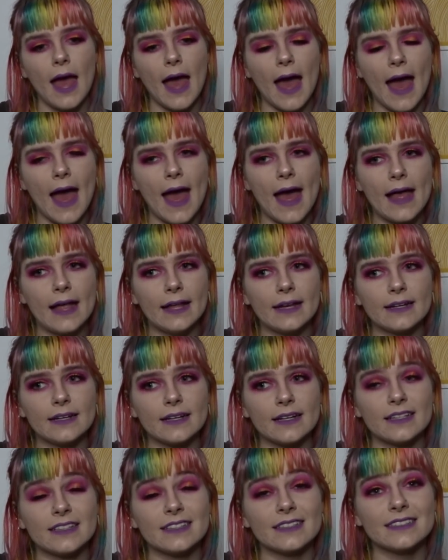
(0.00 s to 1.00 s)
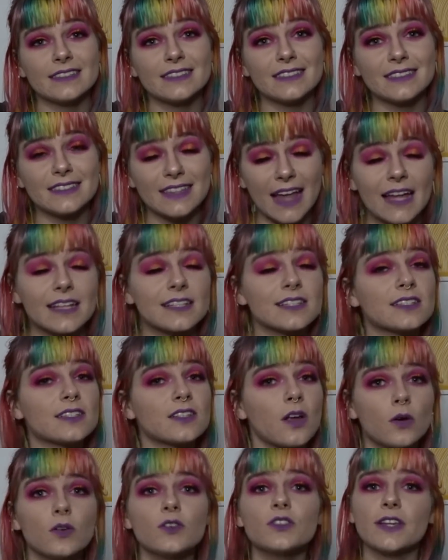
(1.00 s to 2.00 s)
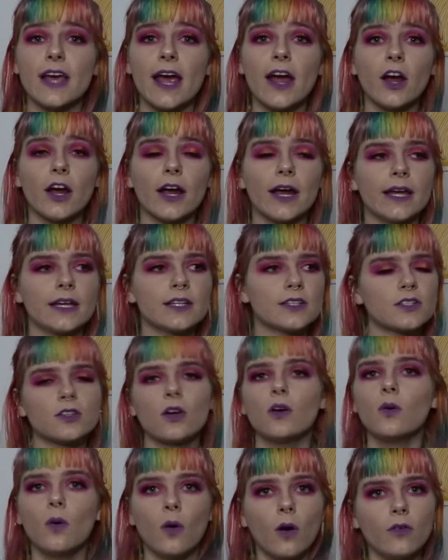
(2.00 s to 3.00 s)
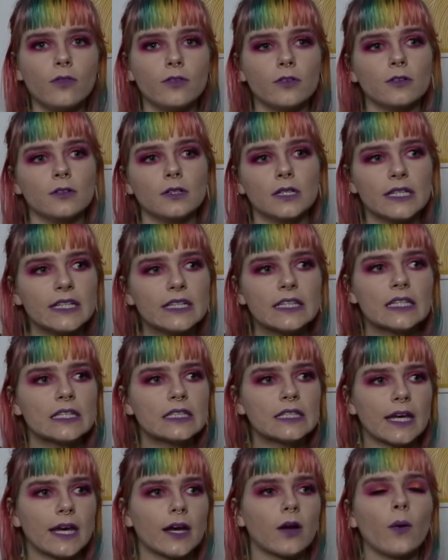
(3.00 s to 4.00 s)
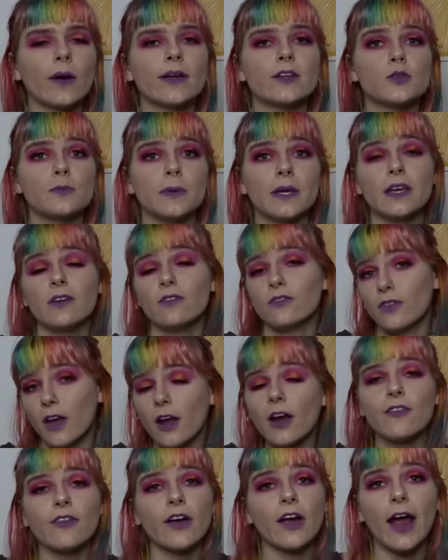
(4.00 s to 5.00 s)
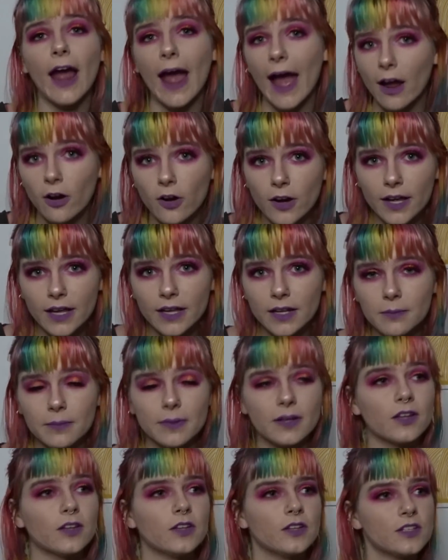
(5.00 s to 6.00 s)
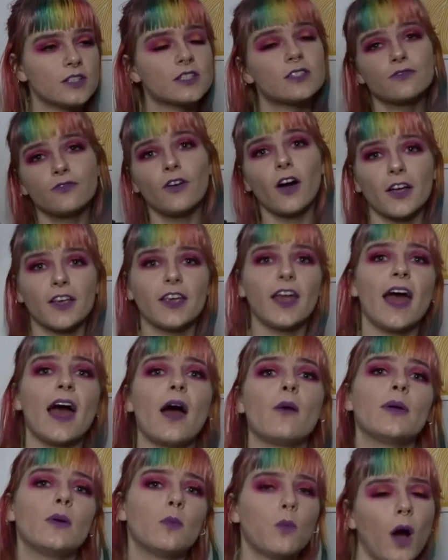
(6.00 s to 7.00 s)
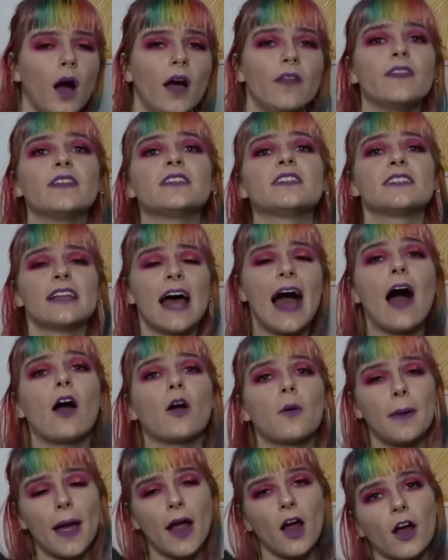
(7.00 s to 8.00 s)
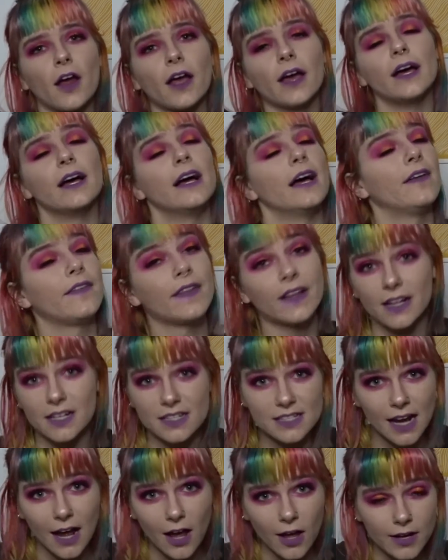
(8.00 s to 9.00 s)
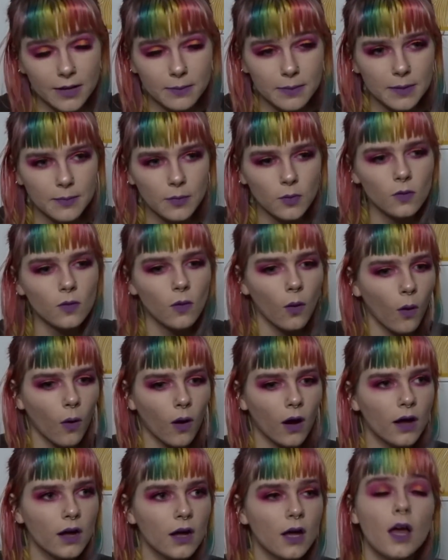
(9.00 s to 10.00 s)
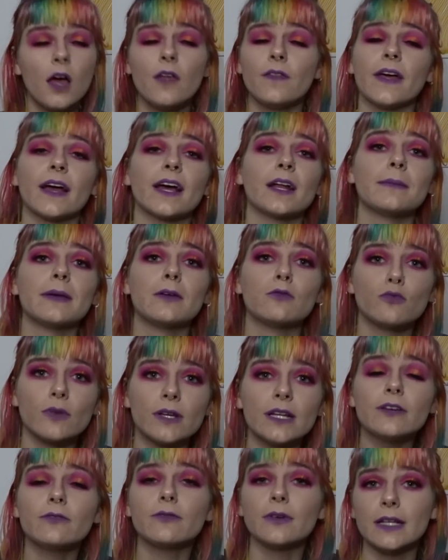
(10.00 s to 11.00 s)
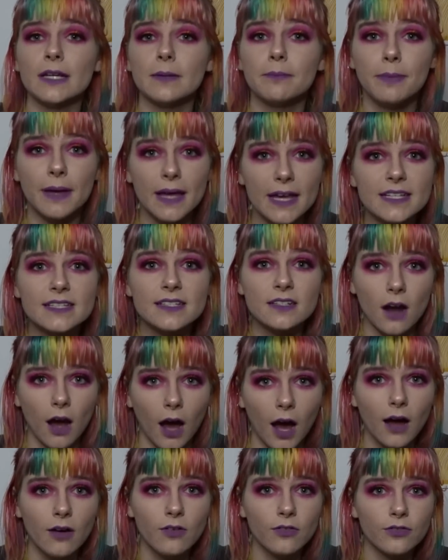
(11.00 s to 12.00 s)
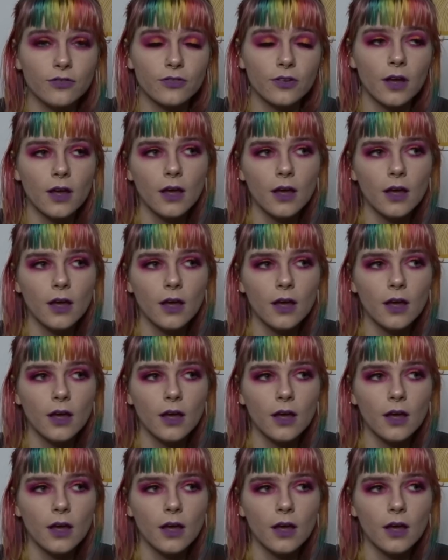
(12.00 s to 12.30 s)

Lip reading: And that's so scary. It's so awful. Either they're going to be very arrogant because fuck yeah, we won, this is our America, and they're gonna start hurting people, or they're gonna be really pissed off